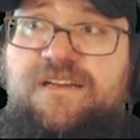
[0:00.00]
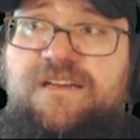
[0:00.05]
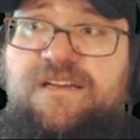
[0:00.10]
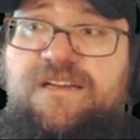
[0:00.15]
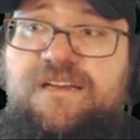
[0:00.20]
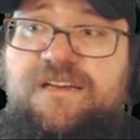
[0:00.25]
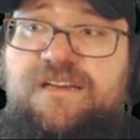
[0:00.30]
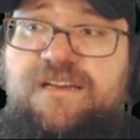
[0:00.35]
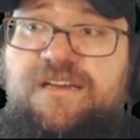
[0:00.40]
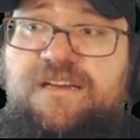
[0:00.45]

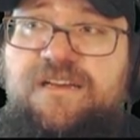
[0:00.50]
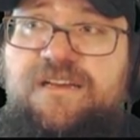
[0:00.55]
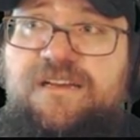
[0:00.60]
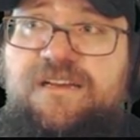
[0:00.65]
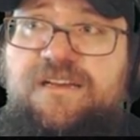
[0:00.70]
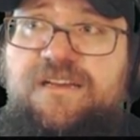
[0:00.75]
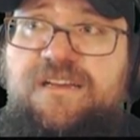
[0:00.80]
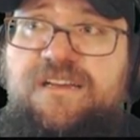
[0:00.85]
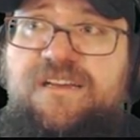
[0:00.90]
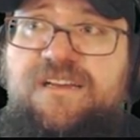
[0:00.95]

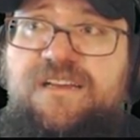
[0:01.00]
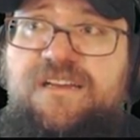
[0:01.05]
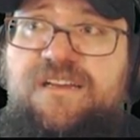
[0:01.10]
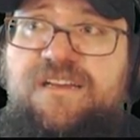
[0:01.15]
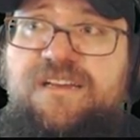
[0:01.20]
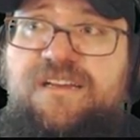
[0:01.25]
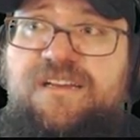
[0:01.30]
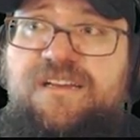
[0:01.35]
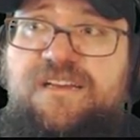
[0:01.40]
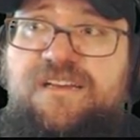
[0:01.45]

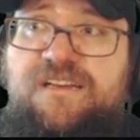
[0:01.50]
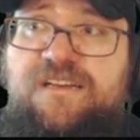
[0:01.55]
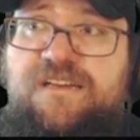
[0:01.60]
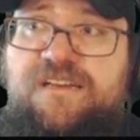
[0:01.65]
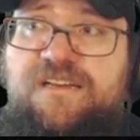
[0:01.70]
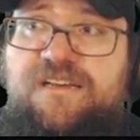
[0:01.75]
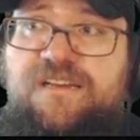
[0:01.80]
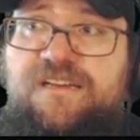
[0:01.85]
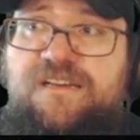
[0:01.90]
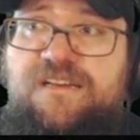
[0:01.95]

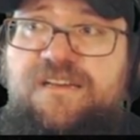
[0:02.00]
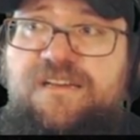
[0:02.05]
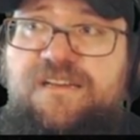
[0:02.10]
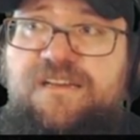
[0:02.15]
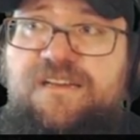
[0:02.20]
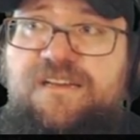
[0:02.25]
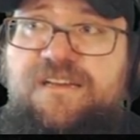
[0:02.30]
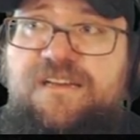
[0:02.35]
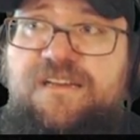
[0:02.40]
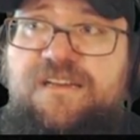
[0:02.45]

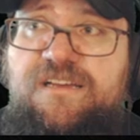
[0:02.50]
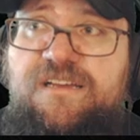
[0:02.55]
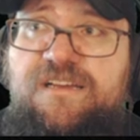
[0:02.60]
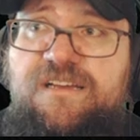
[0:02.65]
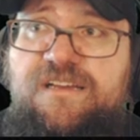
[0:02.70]
No words are spoken by the person on screen.